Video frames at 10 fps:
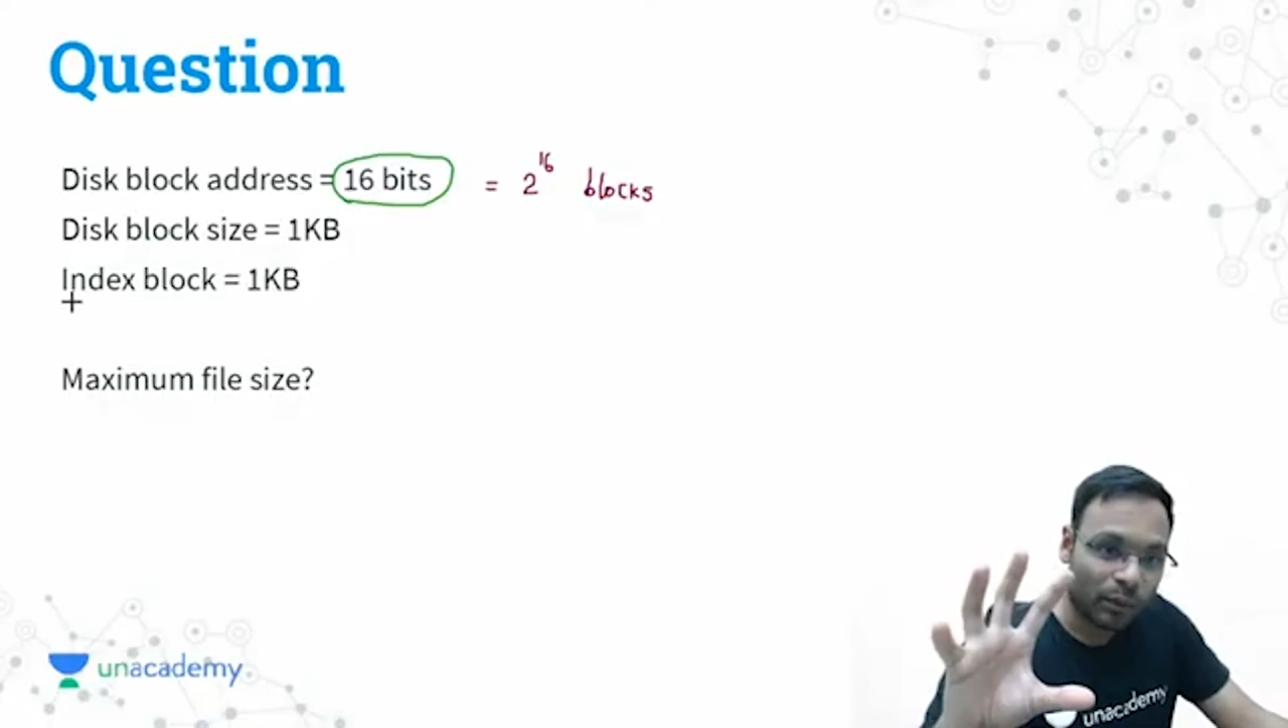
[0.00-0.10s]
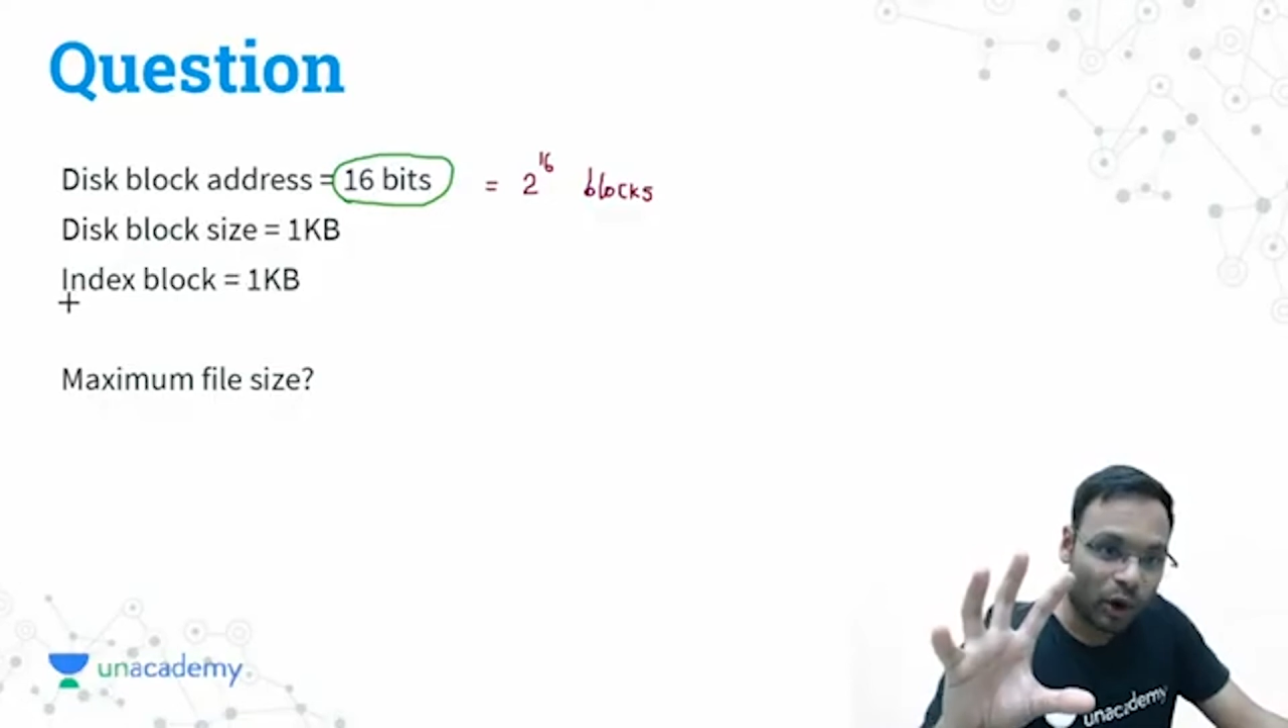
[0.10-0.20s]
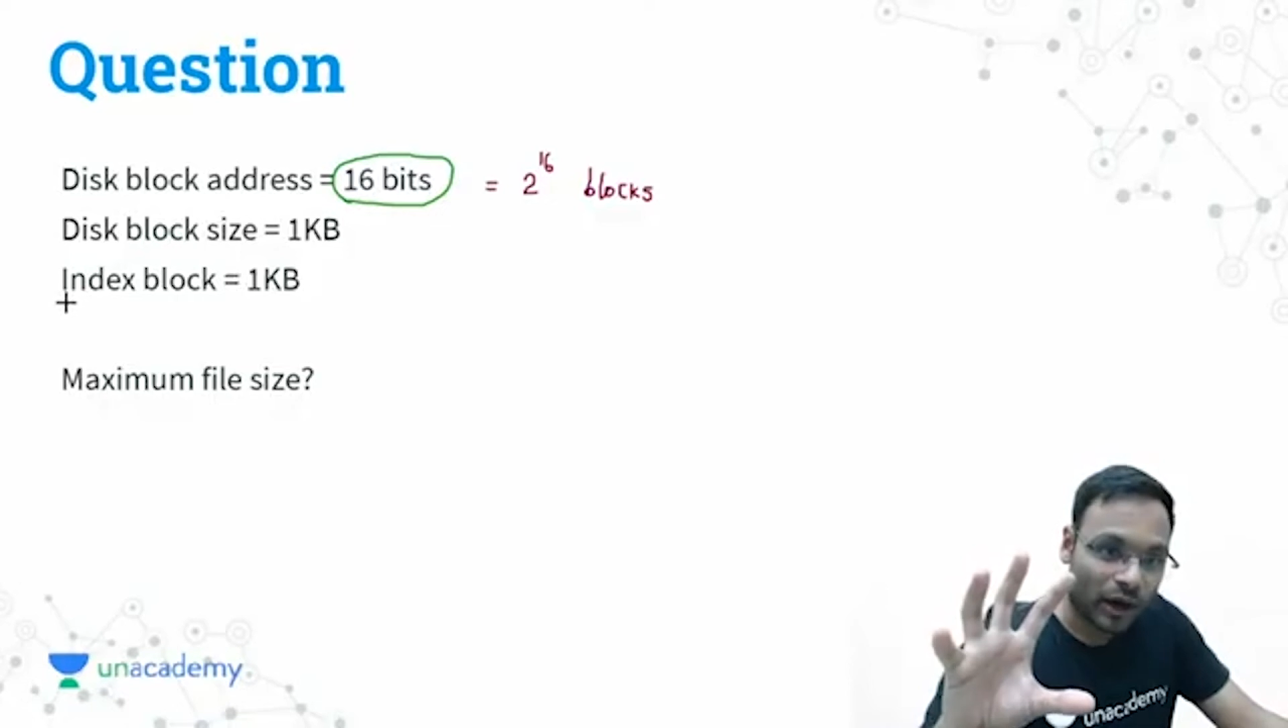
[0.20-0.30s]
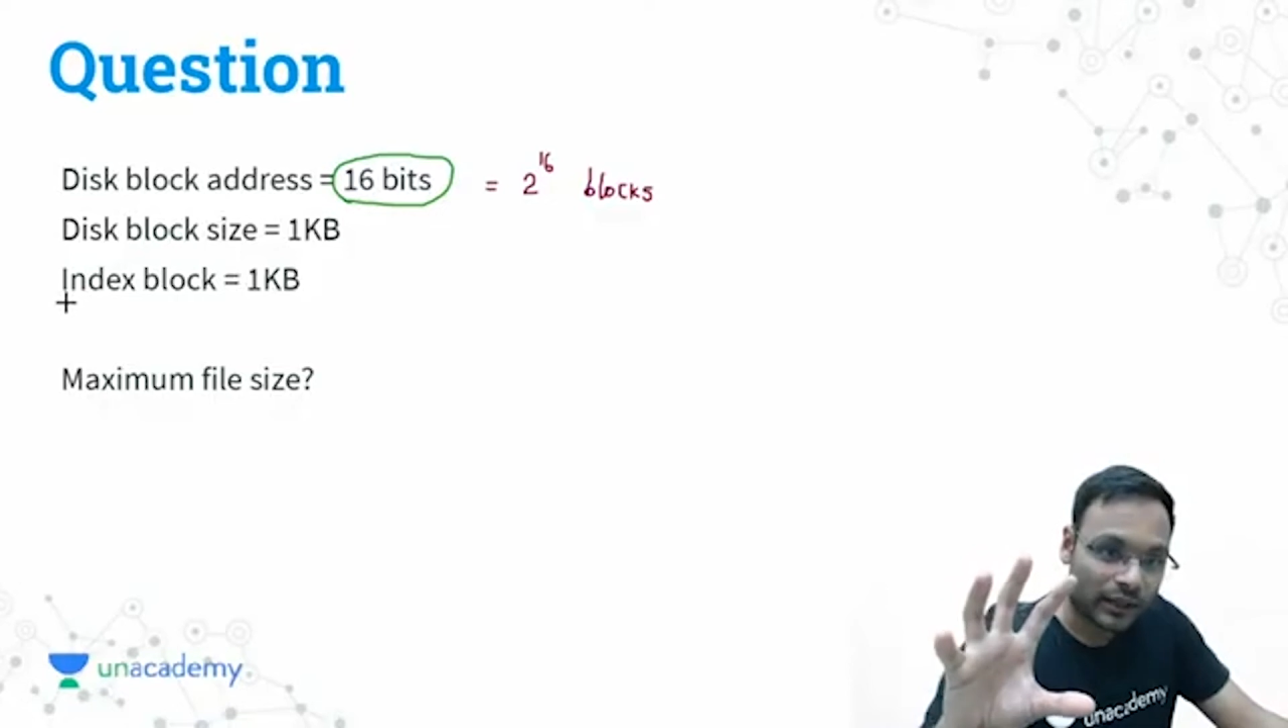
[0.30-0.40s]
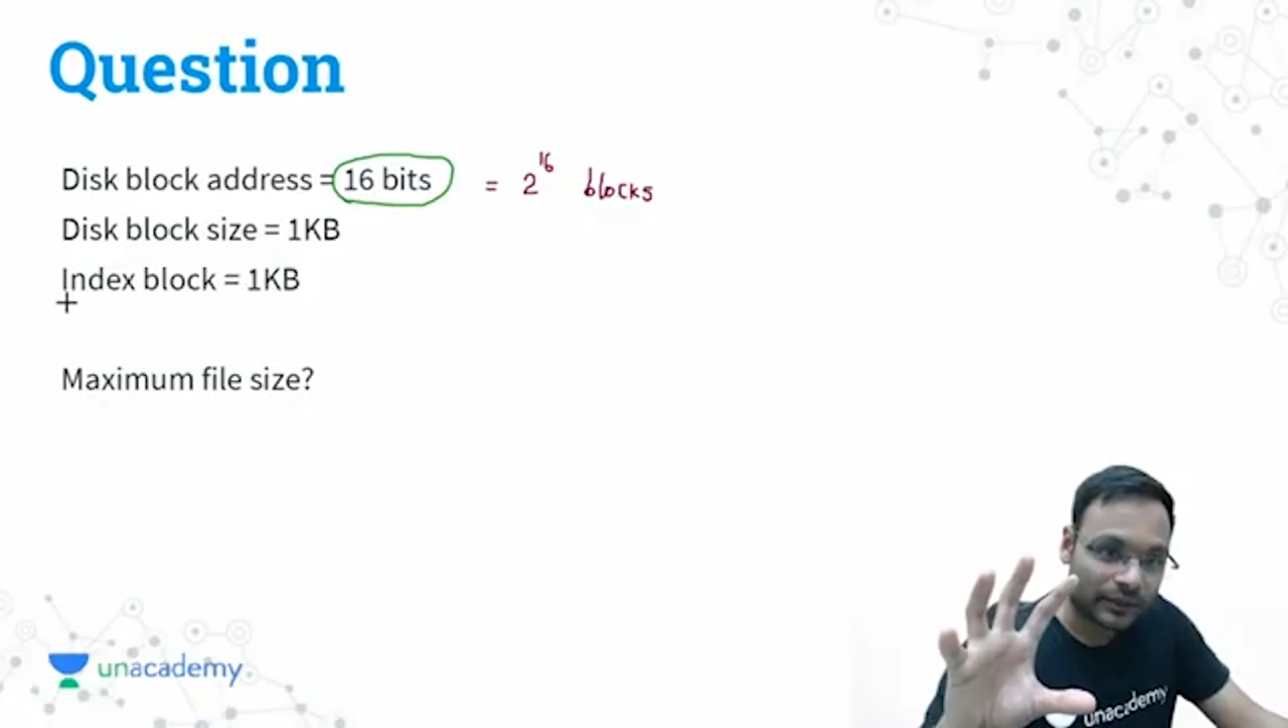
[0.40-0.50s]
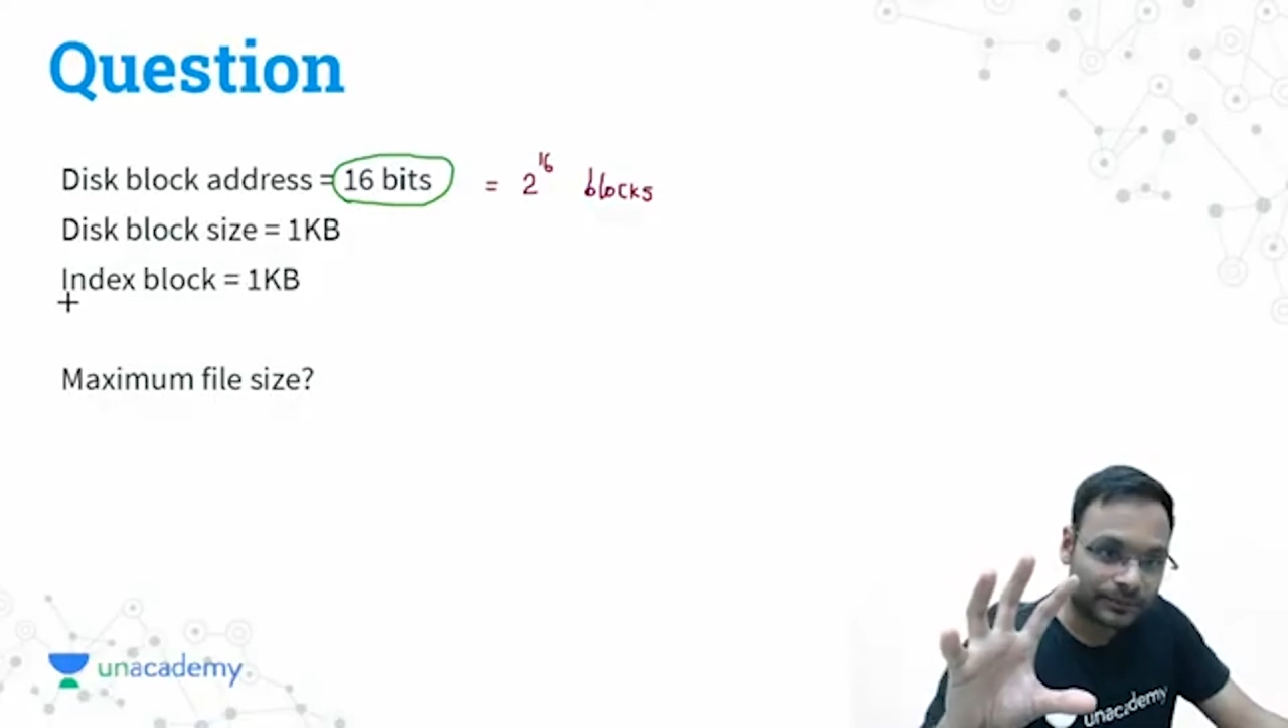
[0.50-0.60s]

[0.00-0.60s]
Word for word: block